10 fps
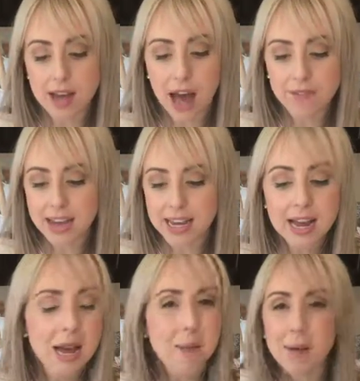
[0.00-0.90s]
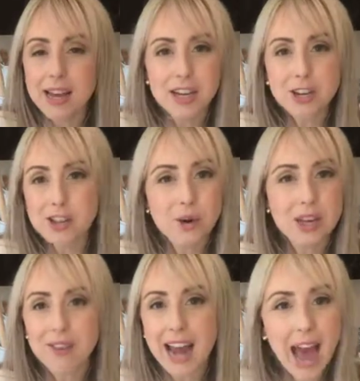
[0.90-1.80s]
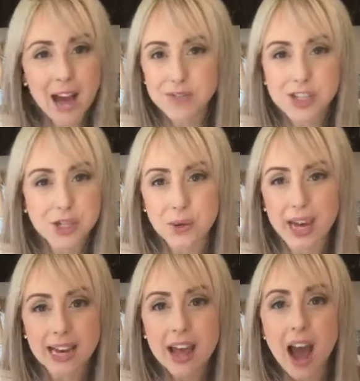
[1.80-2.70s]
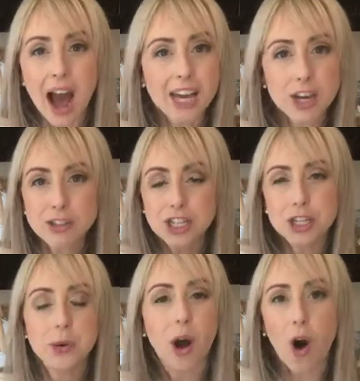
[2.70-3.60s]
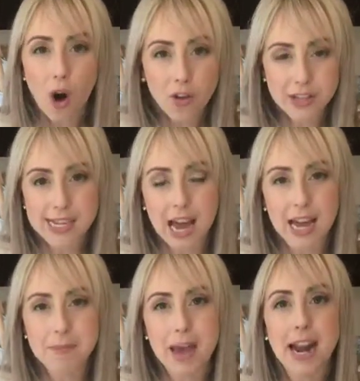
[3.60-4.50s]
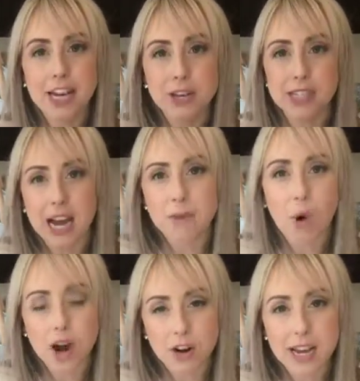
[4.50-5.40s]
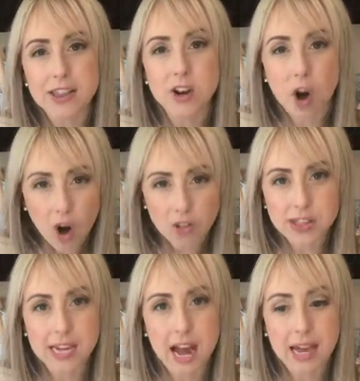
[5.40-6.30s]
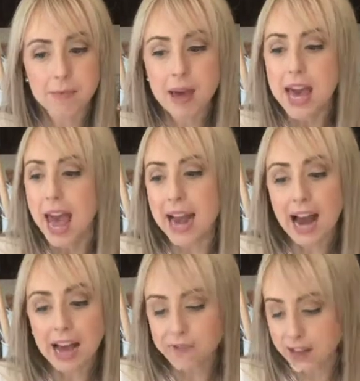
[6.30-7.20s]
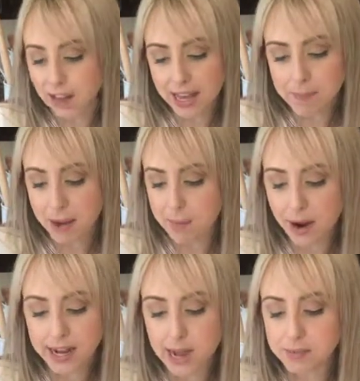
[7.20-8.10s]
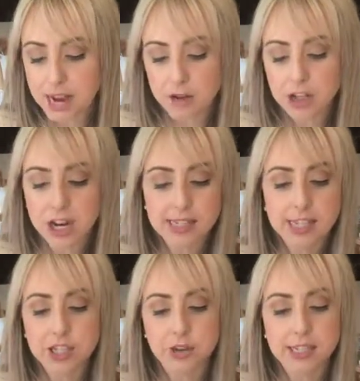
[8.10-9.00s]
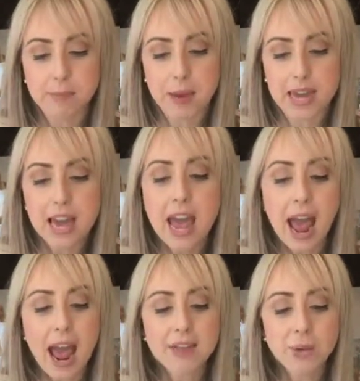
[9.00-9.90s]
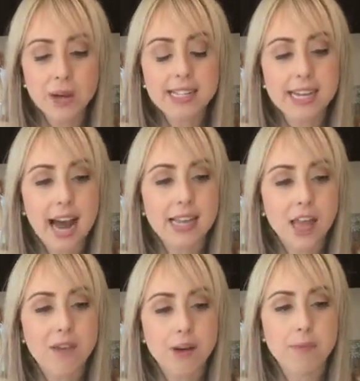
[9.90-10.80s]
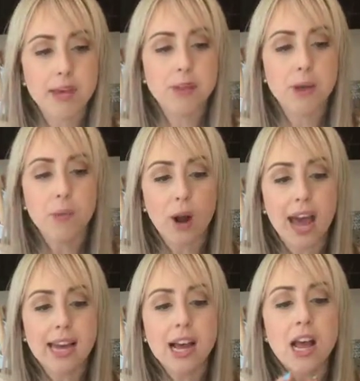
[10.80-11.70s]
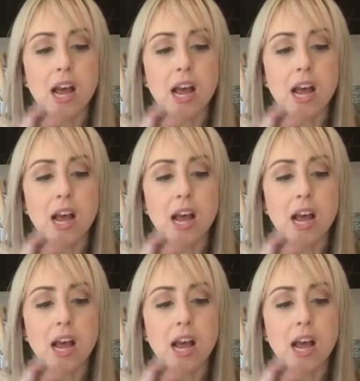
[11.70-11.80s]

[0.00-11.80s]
oven, but you don't even have to do it. I used to do it all the time, and I used to have water in there all the time, and I feel like my bread comes out just as crispy. And the reason I love them, the bread,